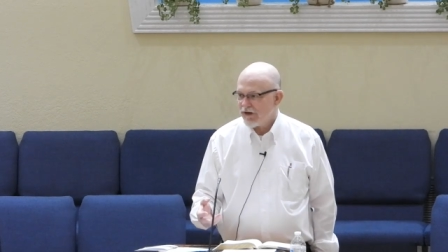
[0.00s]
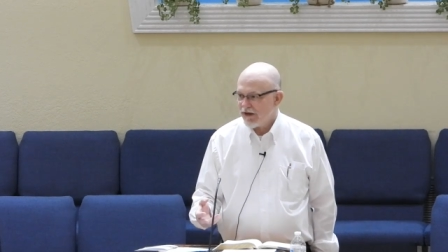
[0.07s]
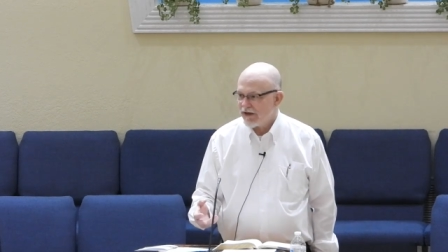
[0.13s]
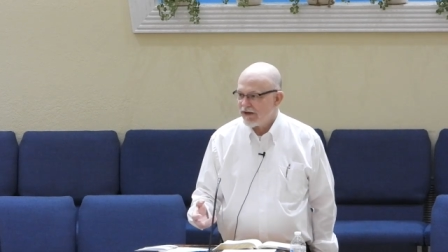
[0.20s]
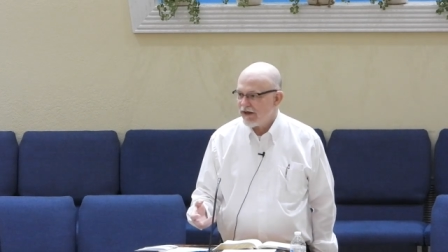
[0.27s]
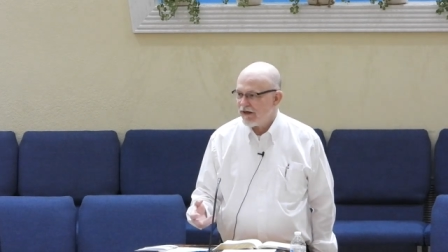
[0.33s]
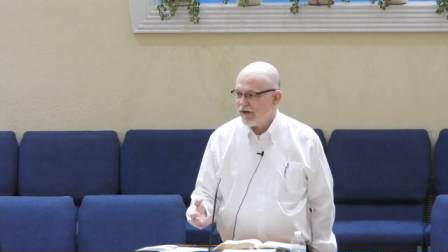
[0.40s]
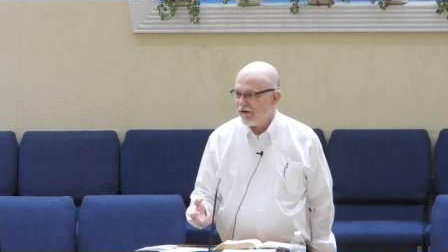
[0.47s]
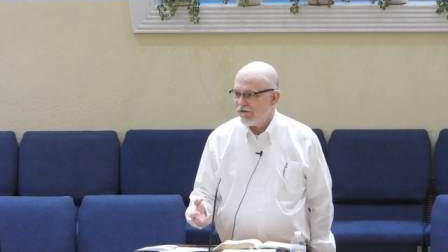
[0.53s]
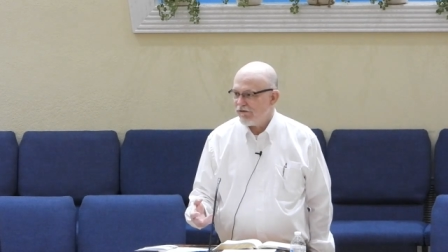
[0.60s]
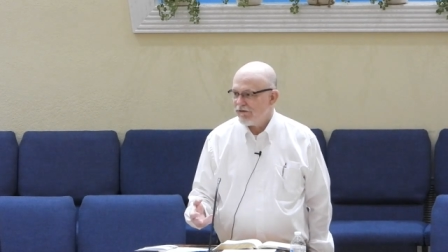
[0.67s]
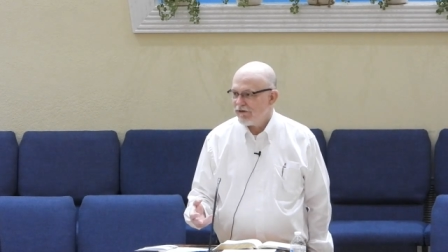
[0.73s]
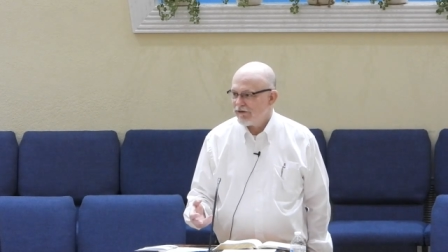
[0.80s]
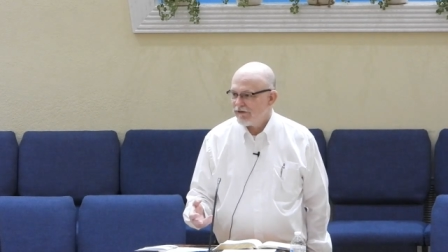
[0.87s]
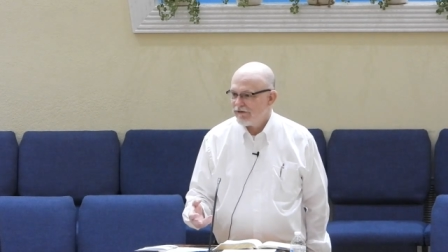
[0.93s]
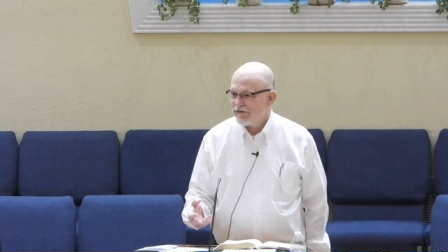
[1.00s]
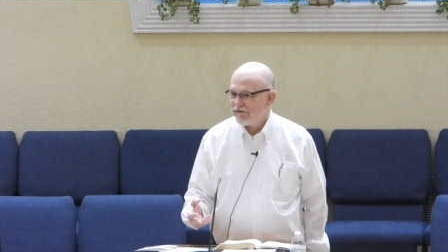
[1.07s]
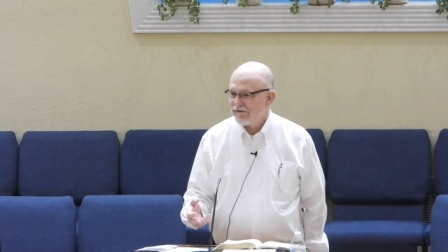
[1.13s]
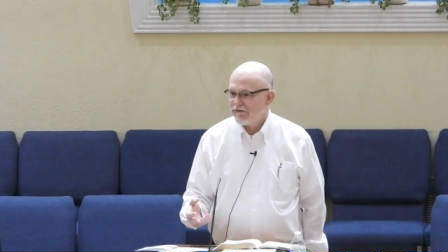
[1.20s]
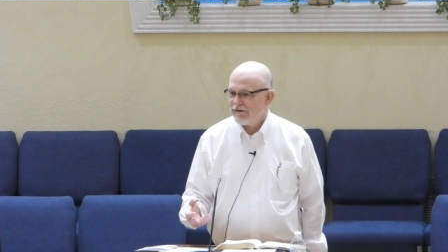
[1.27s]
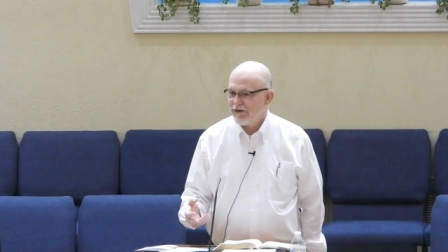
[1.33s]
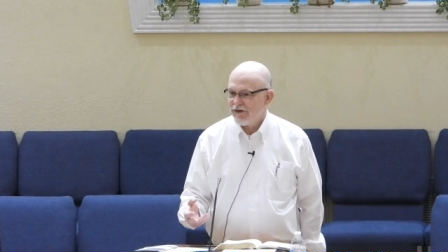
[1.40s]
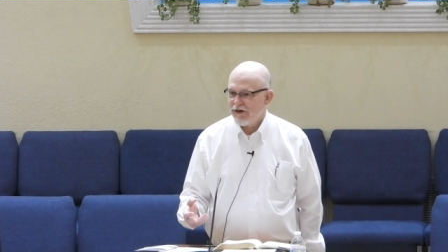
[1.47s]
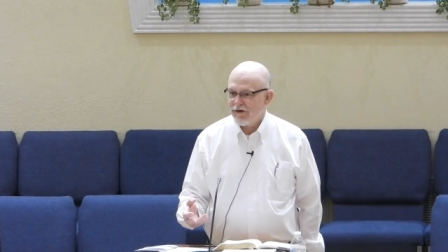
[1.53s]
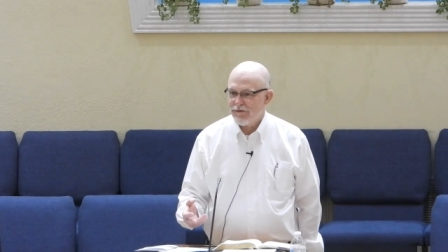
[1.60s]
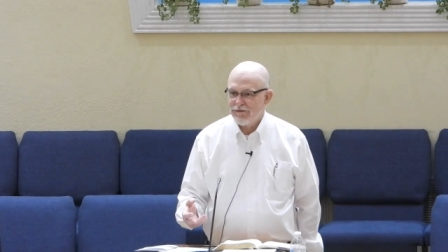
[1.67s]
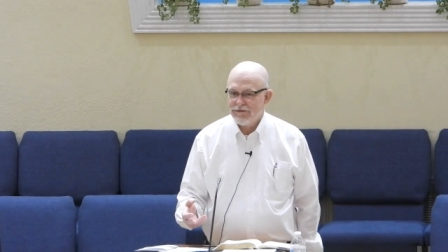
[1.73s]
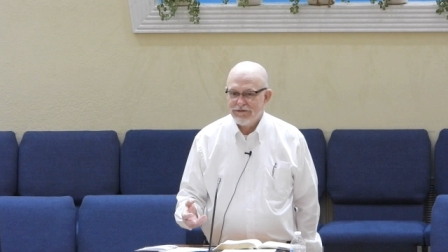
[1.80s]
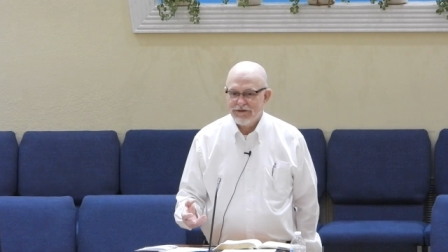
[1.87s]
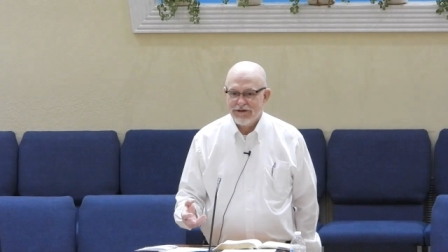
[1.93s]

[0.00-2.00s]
take care of it. Amen. You know,